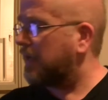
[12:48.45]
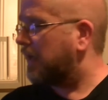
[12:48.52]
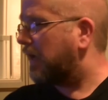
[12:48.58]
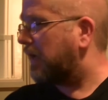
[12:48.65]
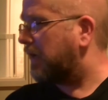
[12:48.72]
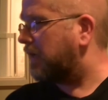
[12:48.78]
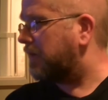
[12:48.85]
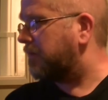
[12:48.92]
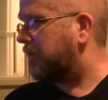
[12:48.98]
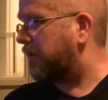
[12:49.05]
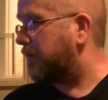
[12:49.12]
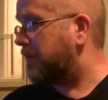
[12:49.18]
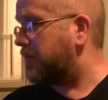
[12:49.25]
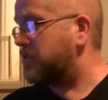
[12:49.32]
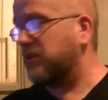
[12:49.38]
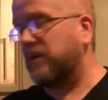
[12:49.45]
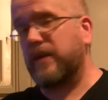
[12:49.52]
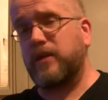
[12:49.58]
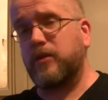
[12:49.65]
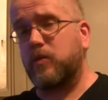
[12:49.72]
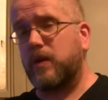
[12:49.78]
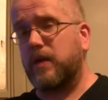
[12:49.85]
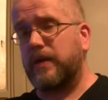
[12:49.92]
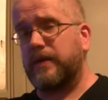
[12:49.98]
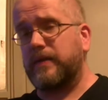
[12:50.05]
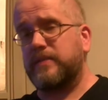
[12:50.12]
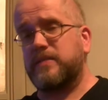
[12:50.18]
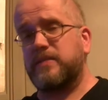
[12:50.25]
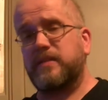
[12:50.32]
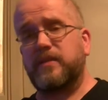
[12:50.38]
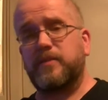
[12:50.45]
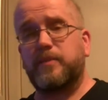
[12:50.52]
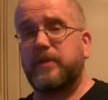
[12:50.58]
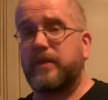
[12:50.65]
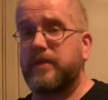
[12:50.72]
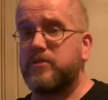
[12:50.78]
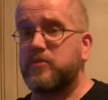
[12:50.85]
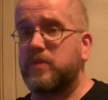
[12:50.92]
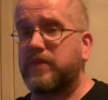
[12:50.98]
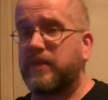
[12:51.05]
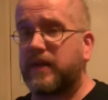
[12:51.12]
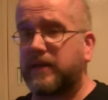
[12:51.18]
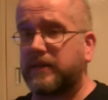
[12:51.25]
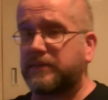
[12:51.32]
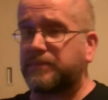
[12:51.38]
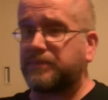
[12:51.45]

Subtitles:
I'm actually quite pleased with that.